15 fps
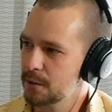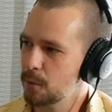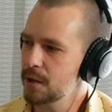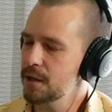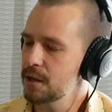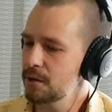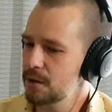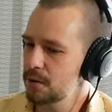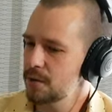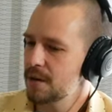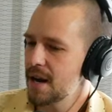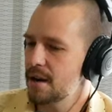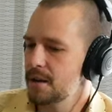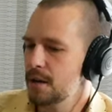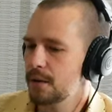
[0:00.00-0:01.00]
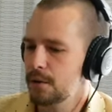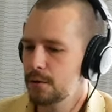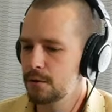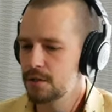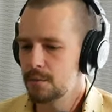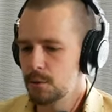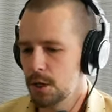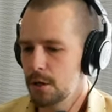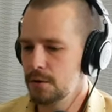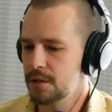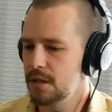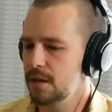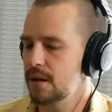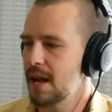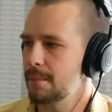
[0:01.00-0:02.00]
So what are you doing out here? You're doing some
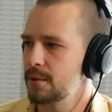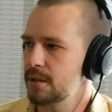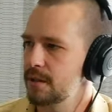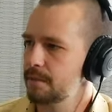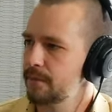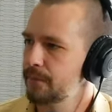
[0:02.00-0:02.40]
shows here in Appleton?